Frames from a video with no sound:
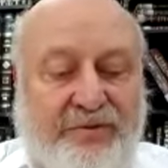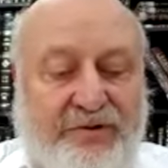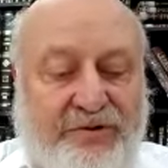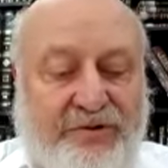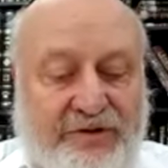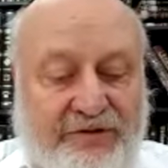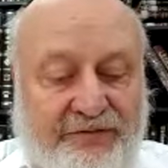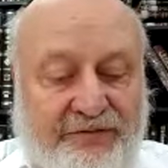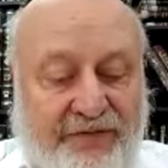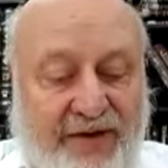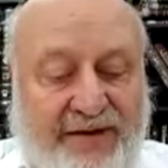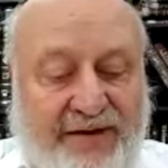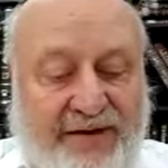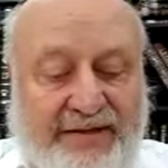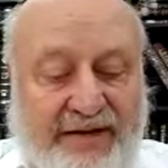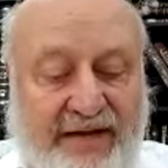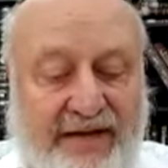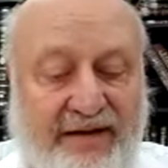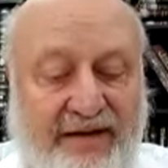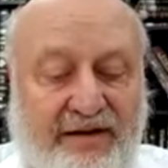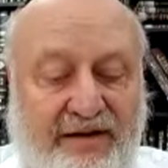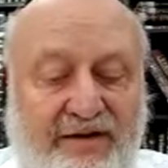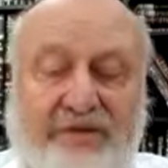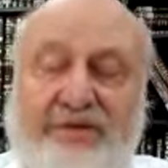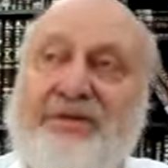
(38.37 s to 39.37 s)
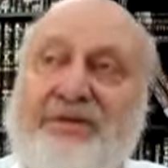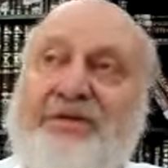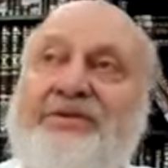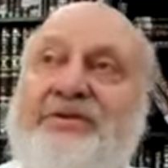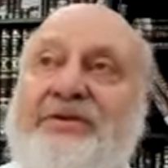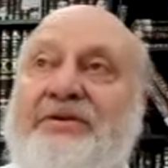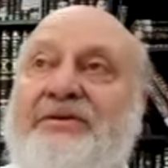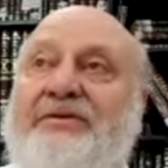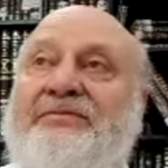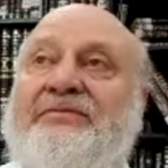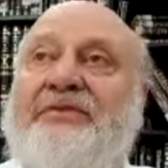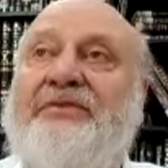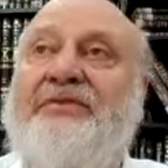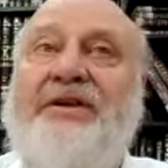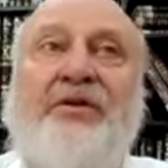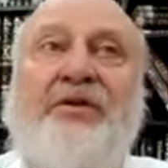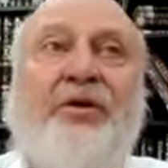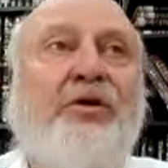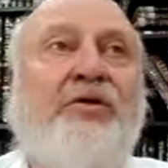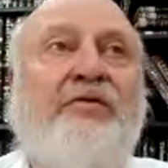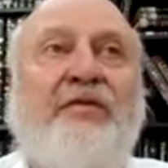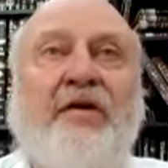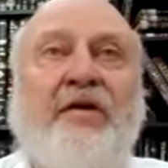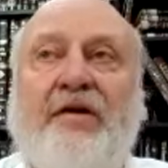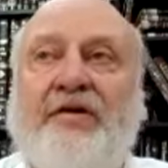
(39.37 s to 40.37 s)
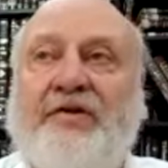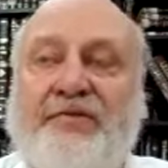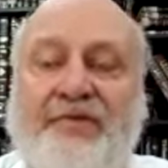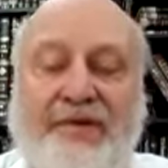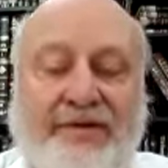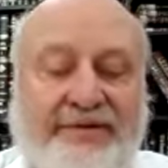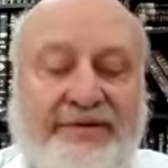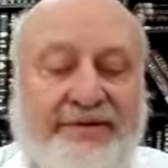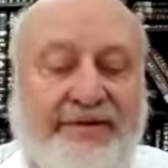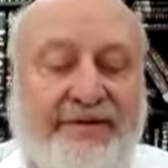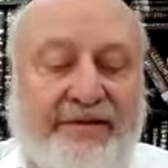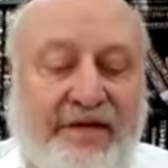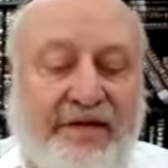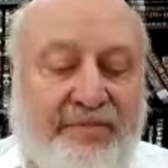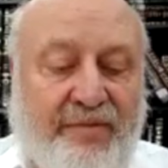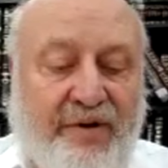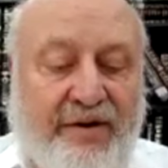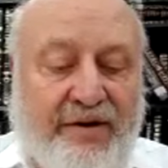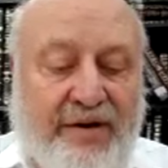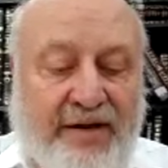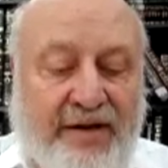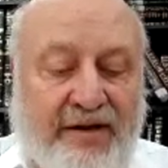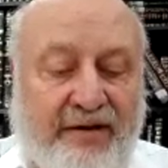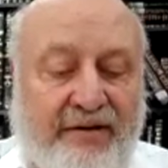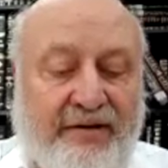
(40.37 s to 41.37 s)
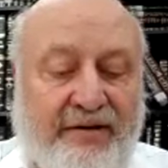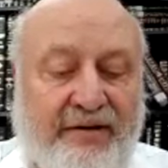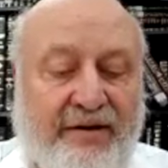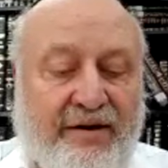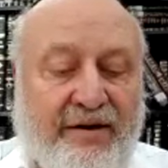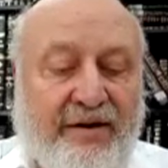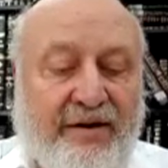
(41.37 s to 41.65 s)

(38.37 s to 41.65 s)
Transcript: which is fascinating because really all revolves around this Gemara here.